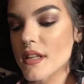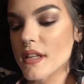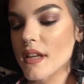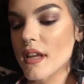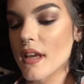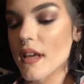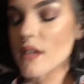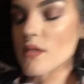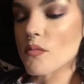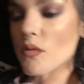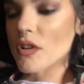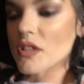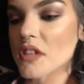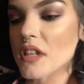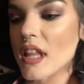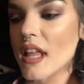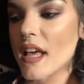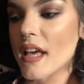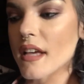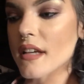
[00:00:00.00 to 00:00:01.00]
and I had
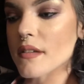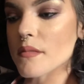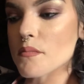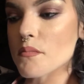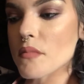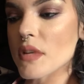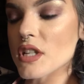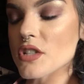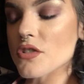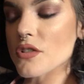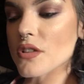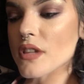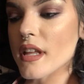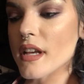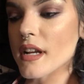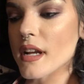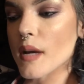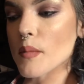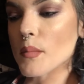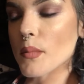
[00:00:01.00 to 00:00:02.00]
one leg, major
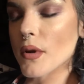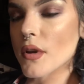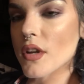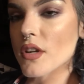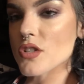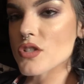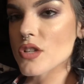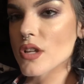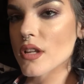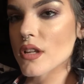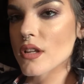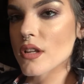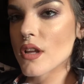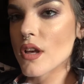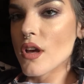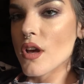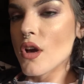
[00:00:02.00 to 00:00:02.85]
leg operation